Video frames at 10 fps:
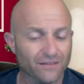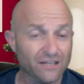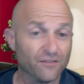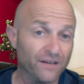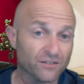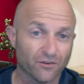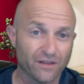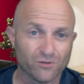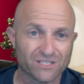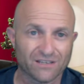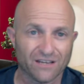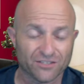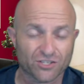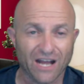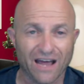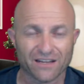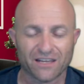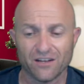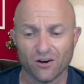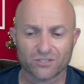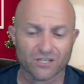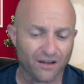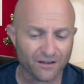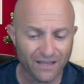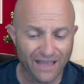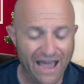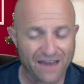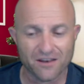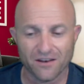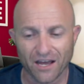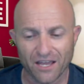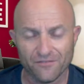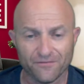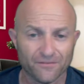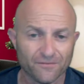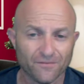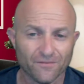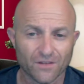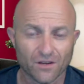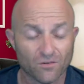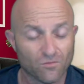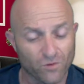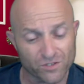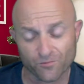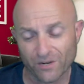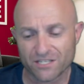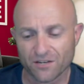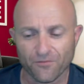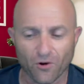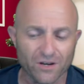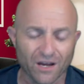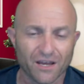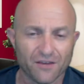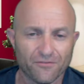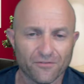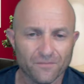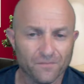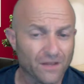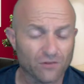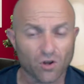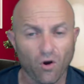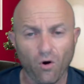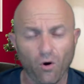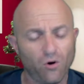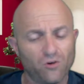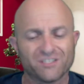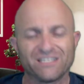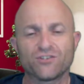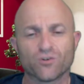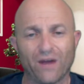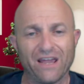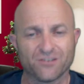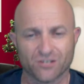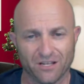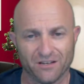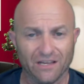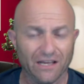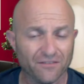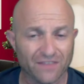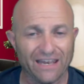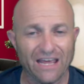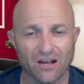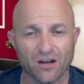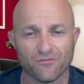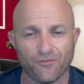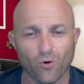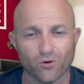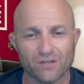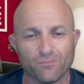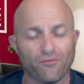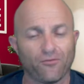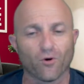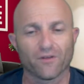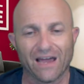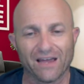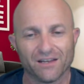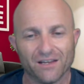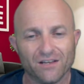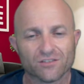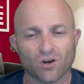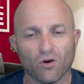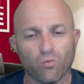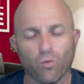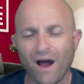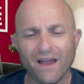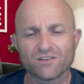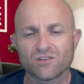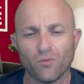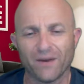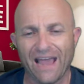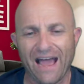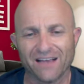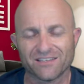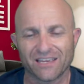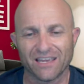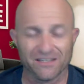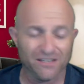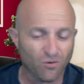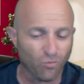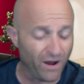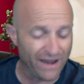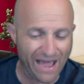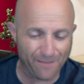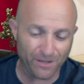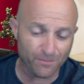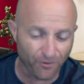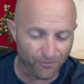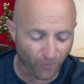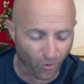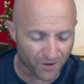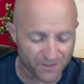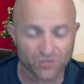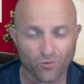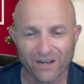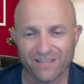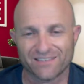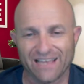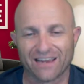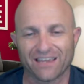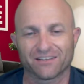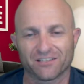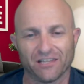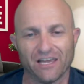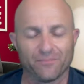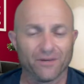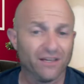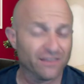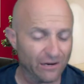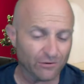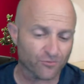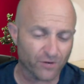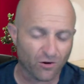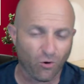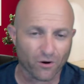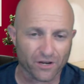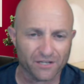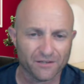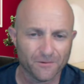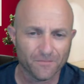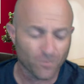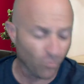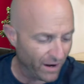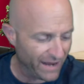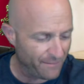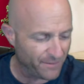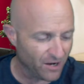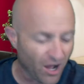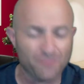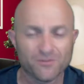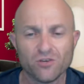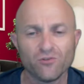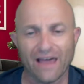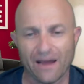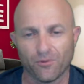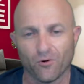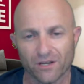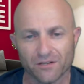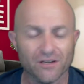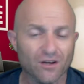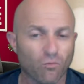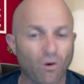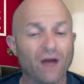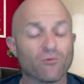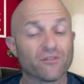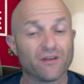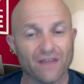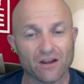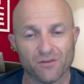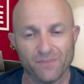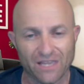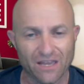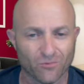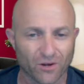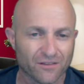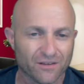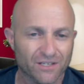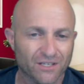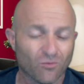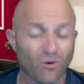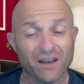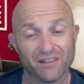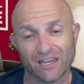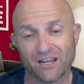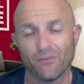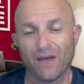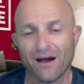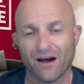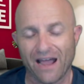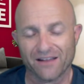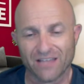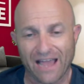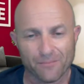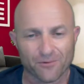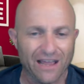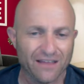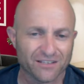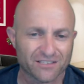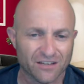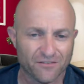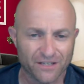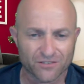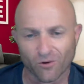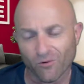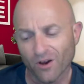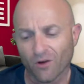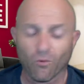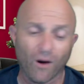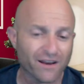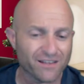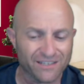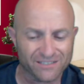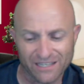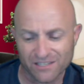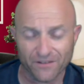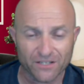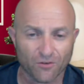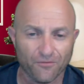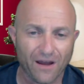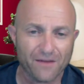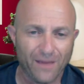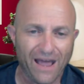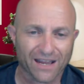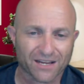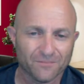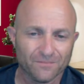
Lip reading: The individual that was shot in Kenosha had a knife, was reaching for a knife. There was a whole situation that had unfolded before that. So why is nobody asking what happened before the 20-second clip that was recorded? What happened up to that point? Why were they there to begin with? Why did they come out to apprehend this individual? Why did this individual fight back?